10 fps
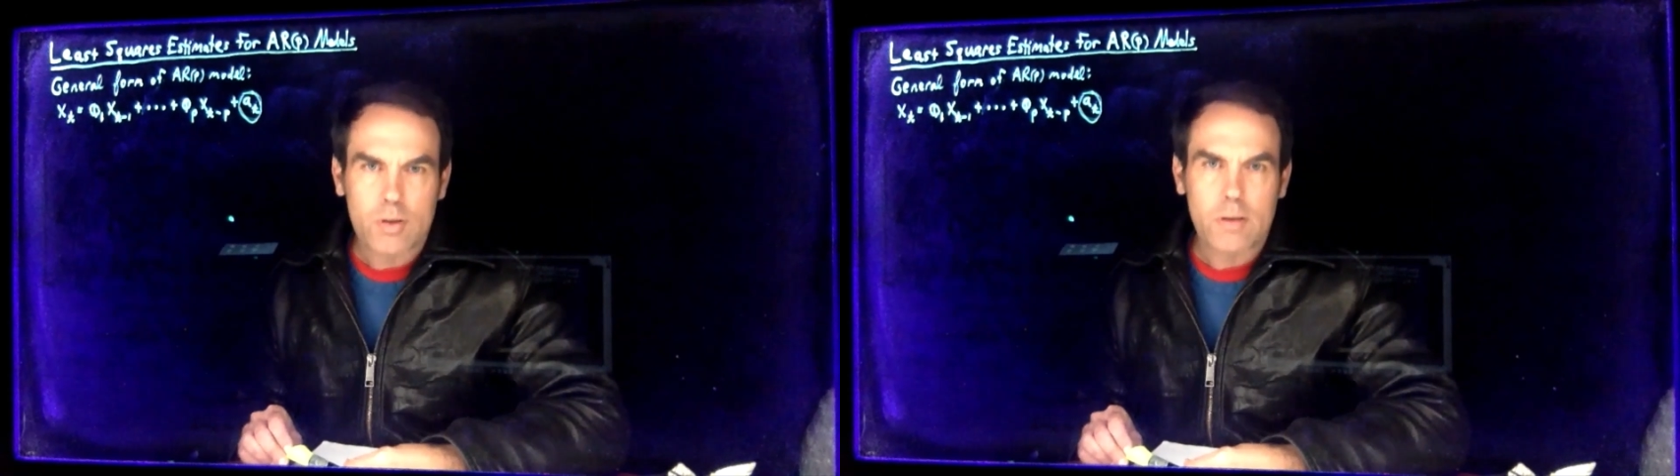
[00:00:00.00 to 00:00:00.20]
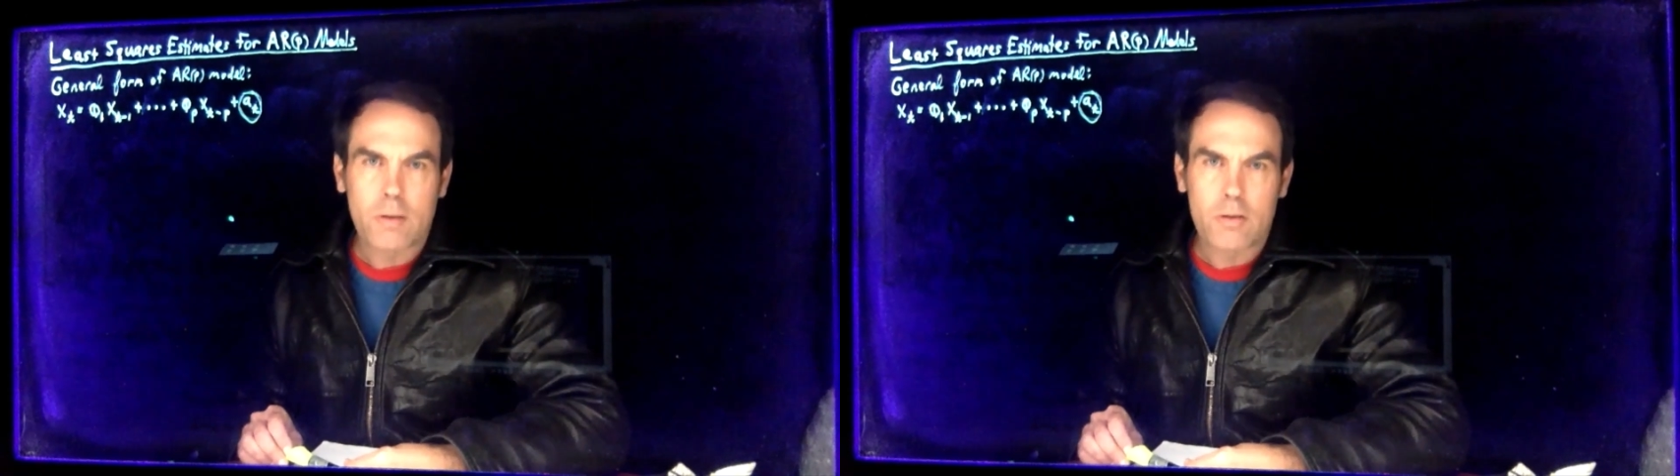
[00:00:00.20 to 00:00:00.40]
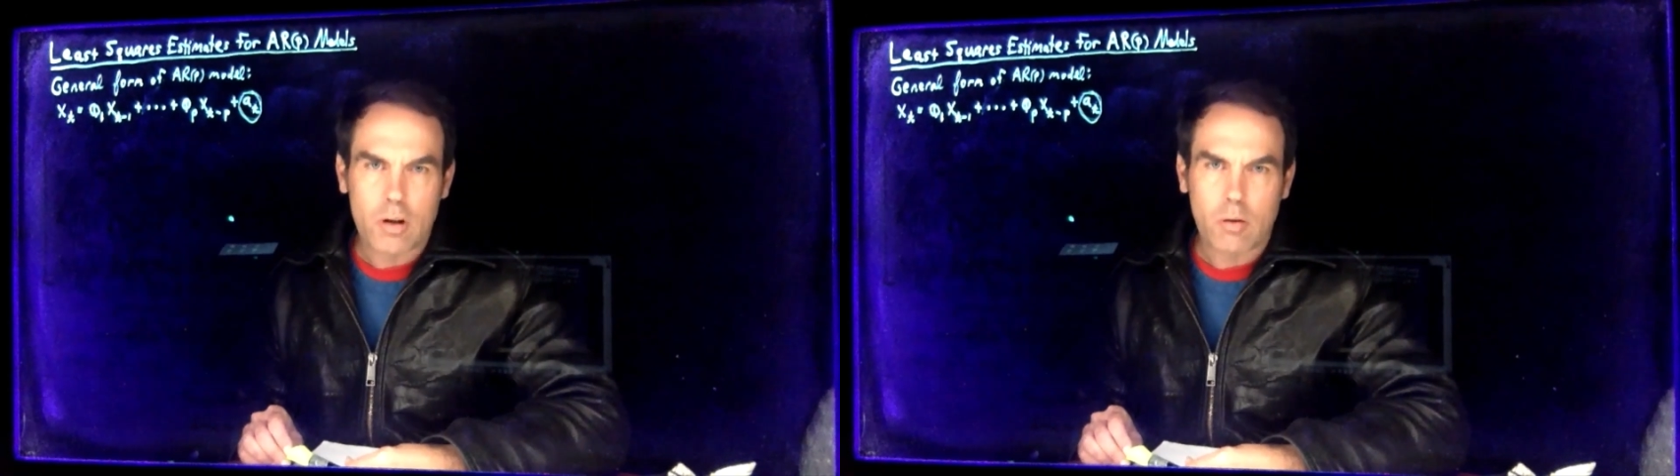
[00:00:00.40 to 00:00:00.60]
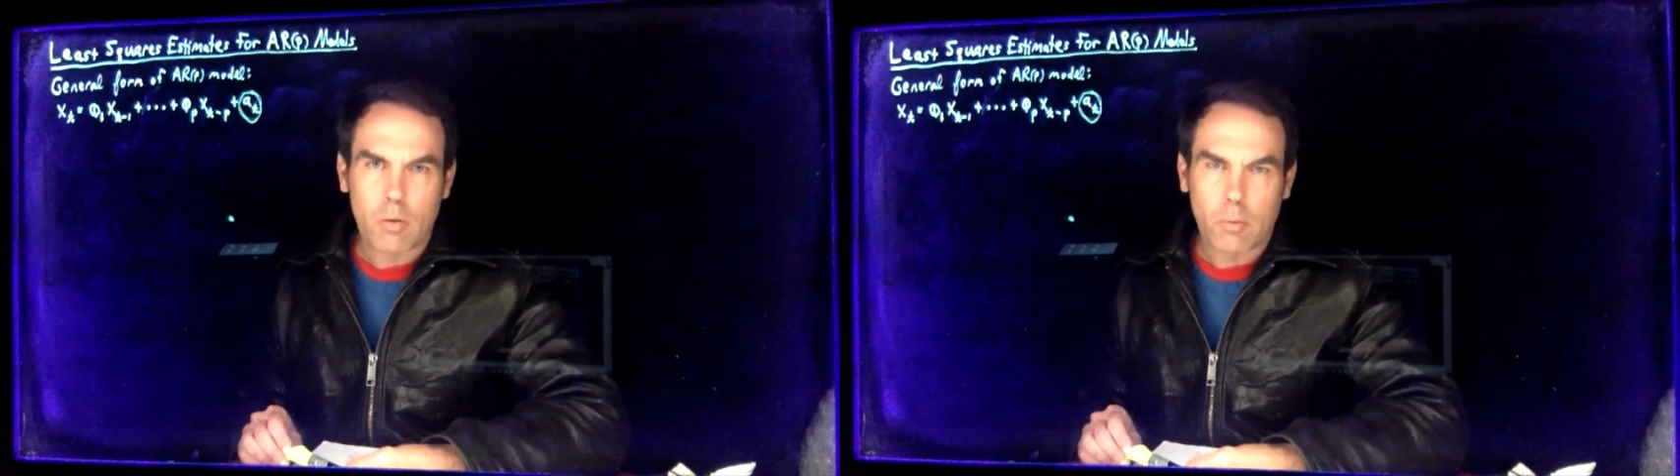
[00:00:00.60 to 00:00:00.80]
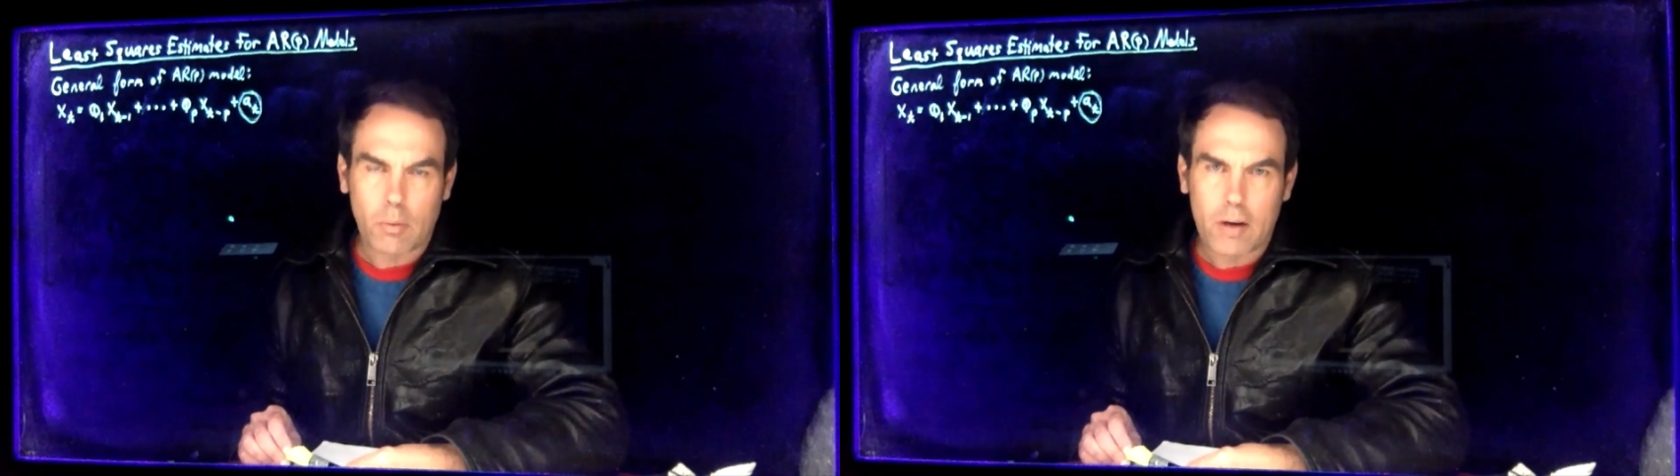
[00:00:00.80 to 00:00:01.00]
in the general
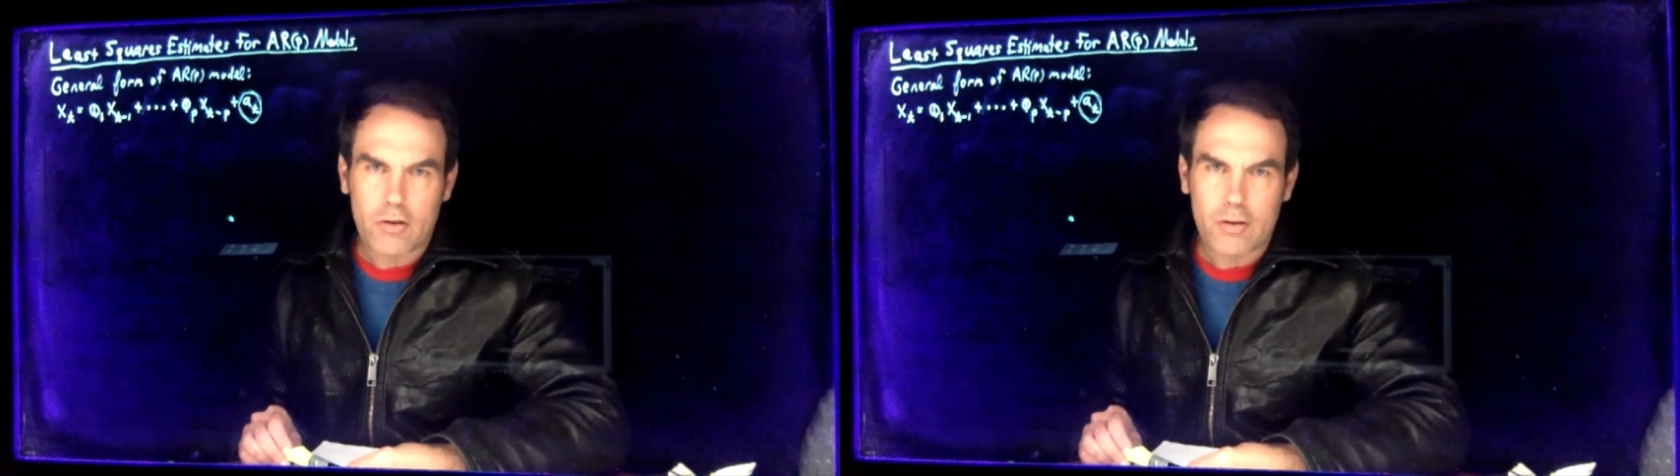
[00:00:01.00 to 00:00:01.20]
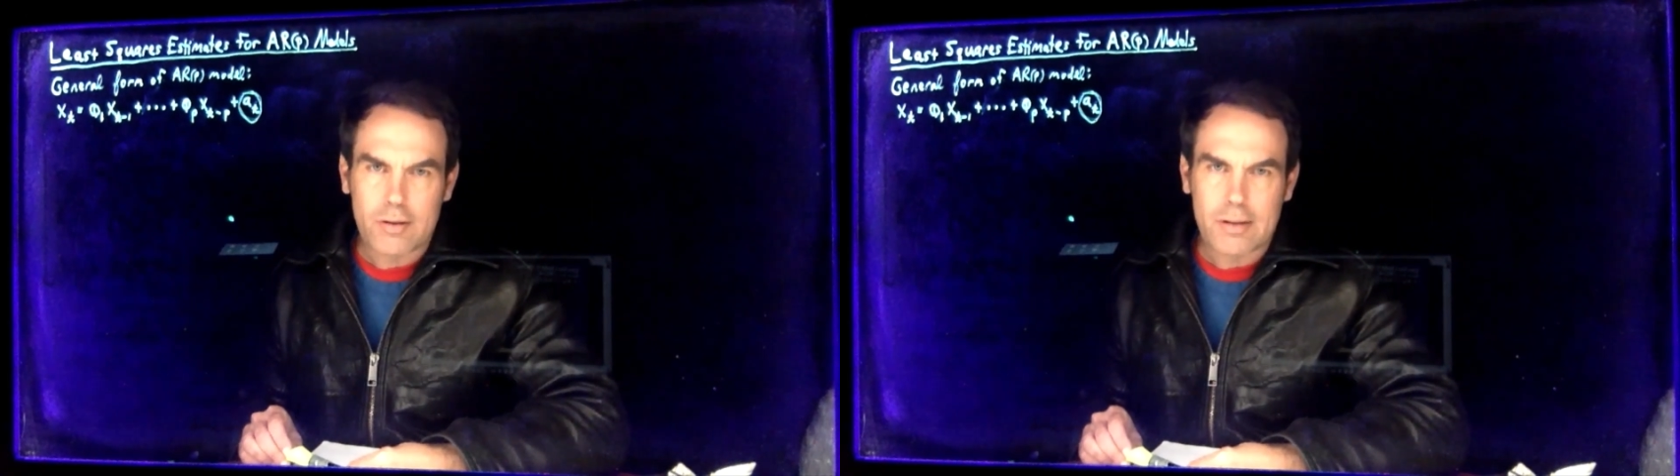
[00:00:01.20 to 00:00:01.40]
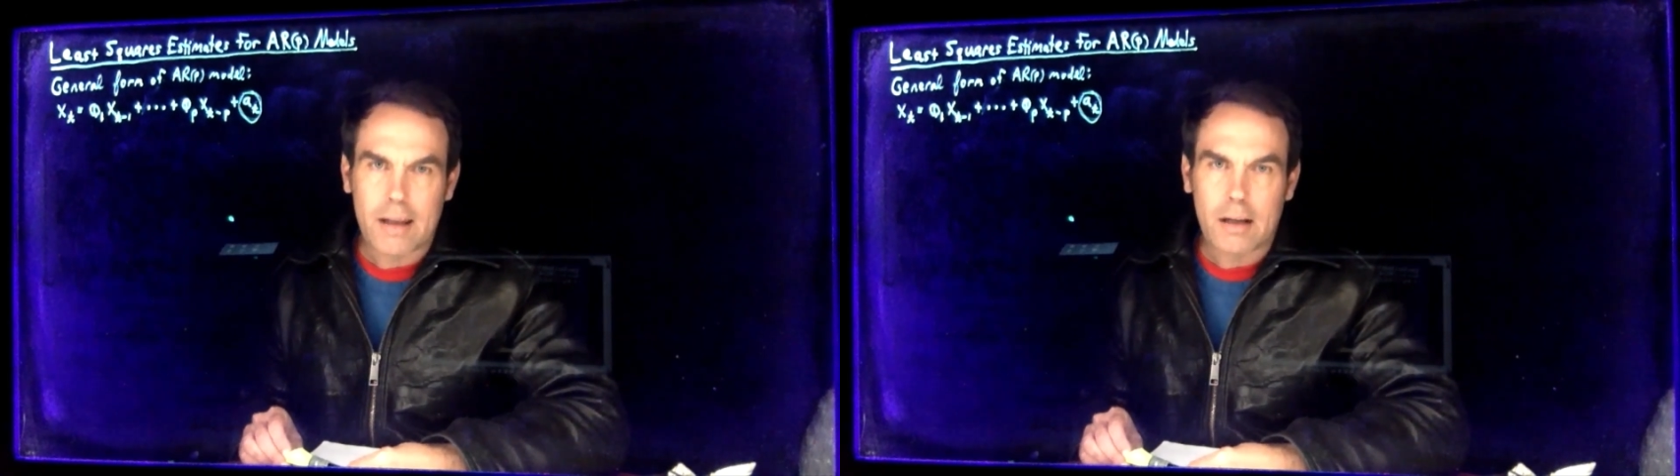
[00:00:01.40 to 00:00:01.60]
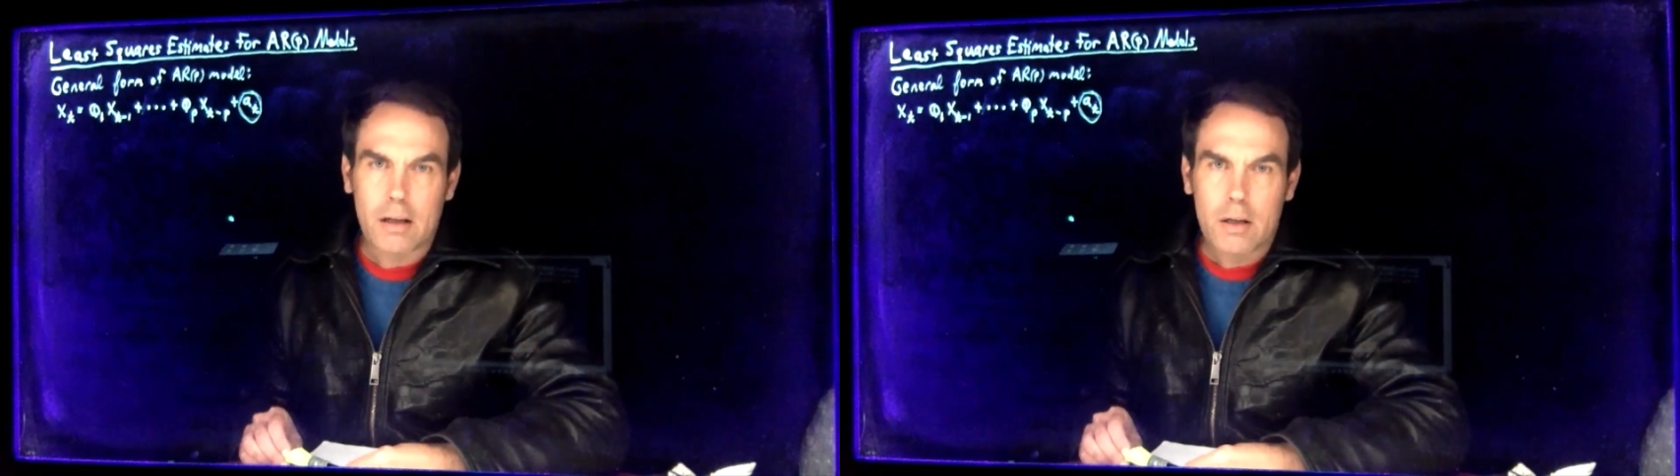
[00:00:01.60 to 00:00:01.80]
regression setting.